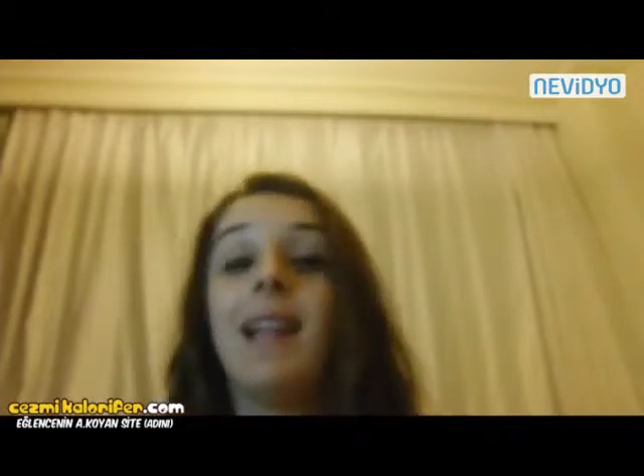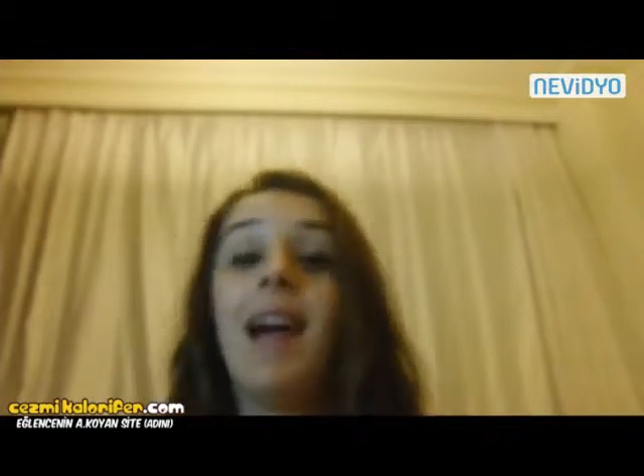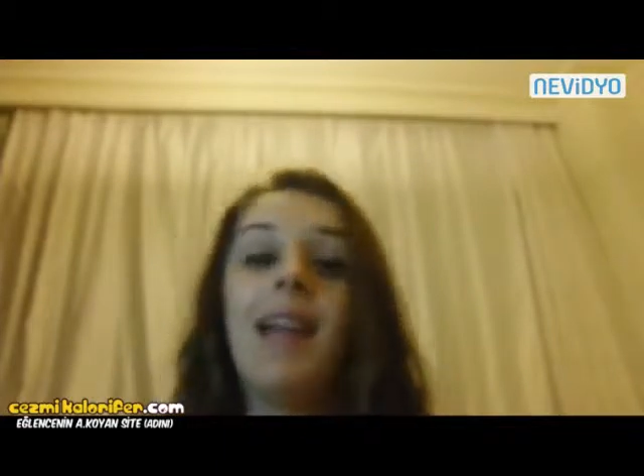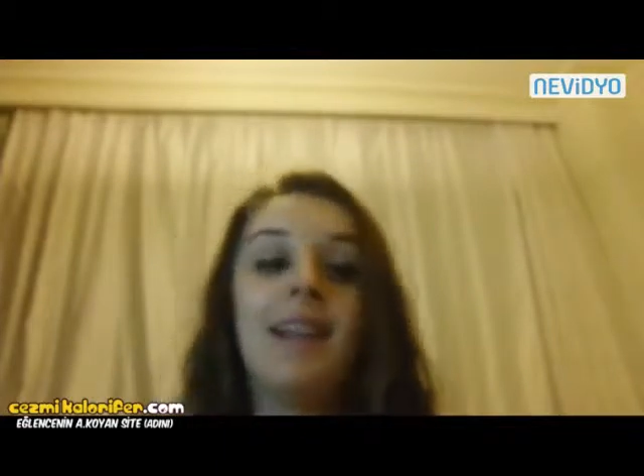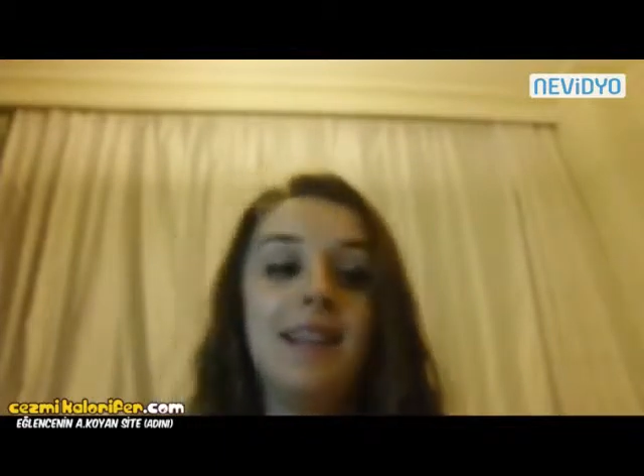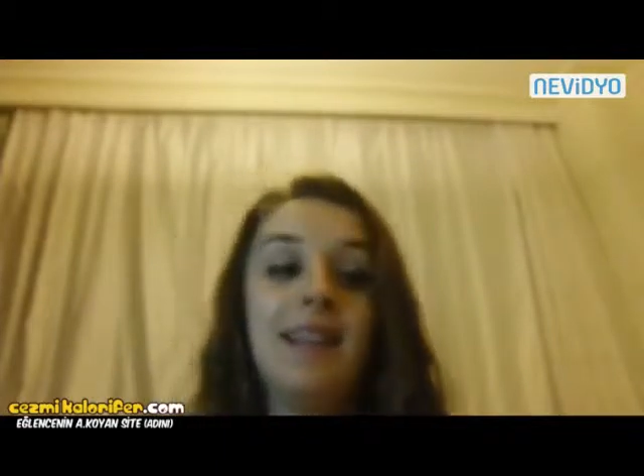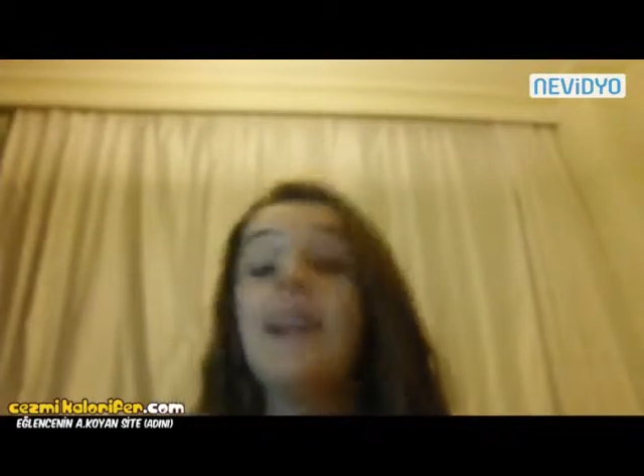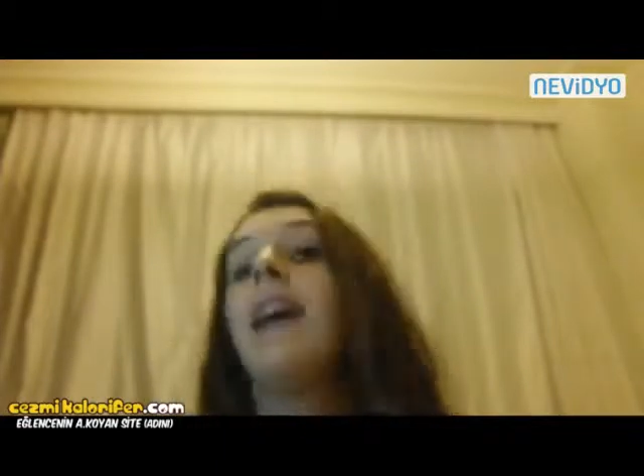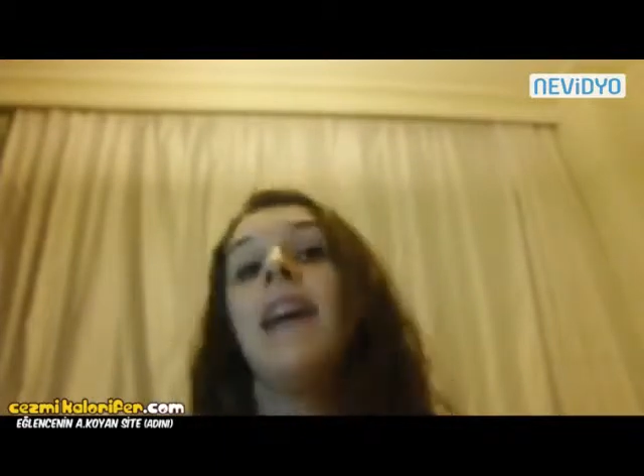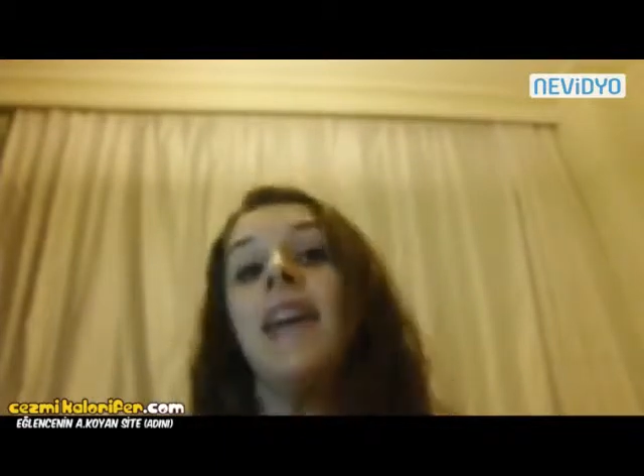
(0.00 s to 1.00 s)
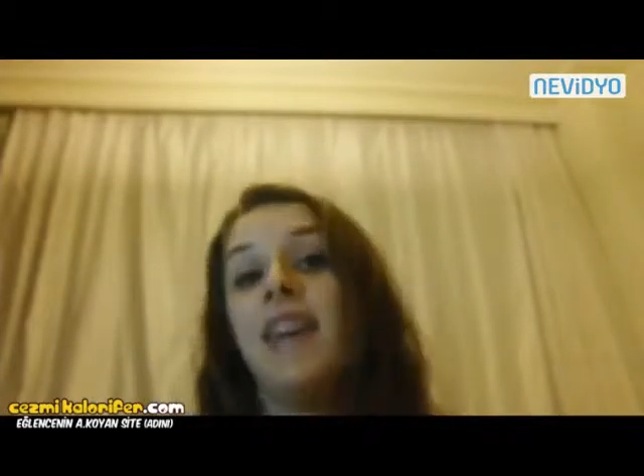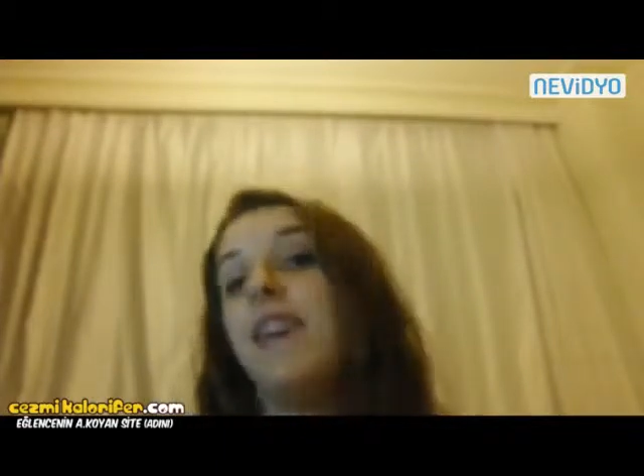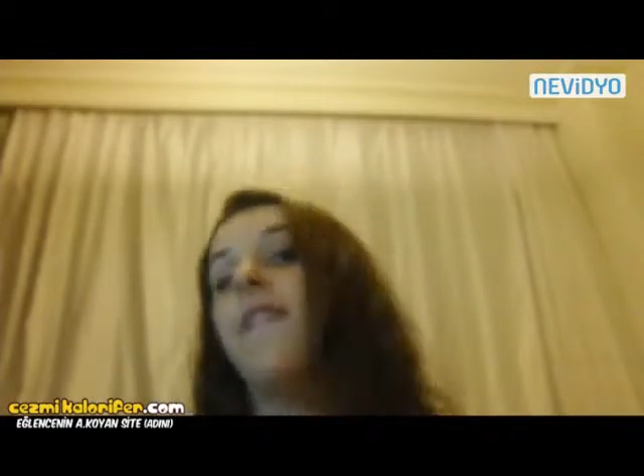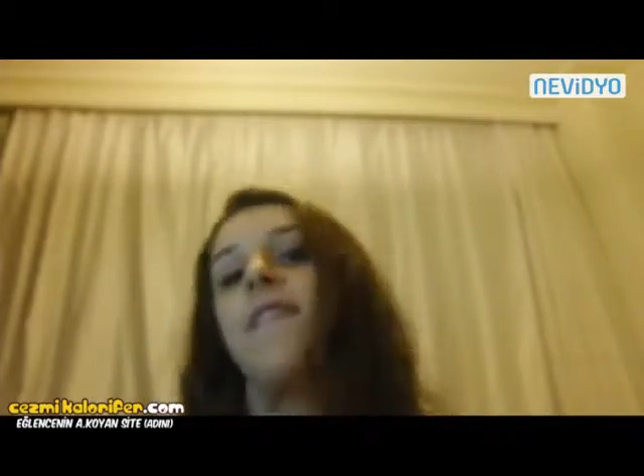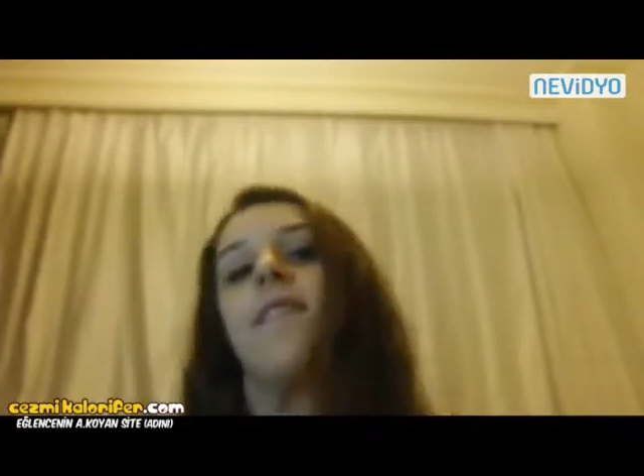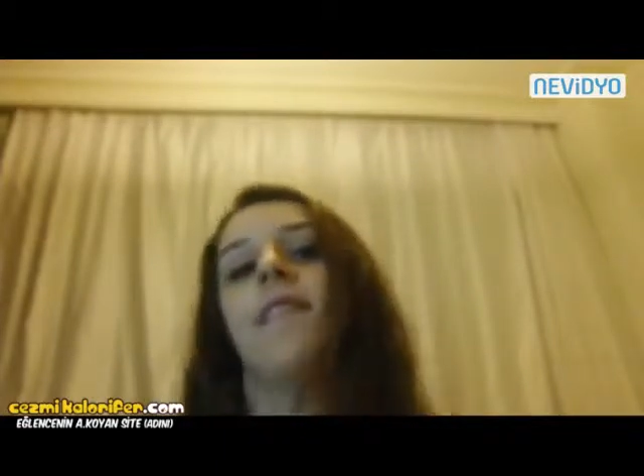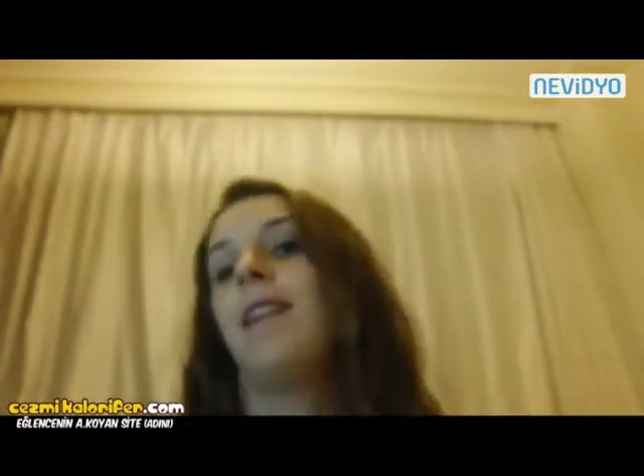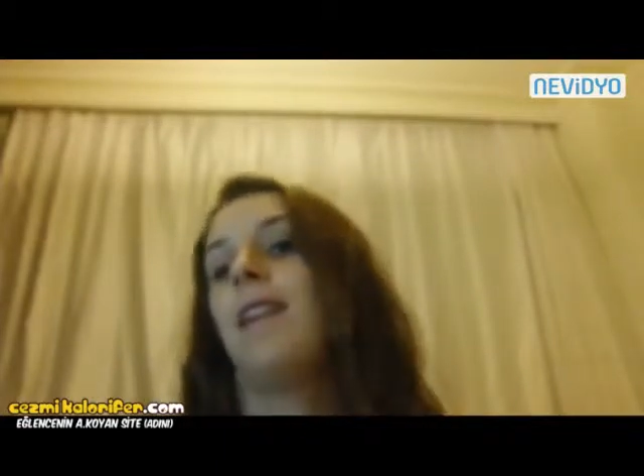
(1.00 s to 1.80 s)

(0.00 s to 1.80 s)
like the Eve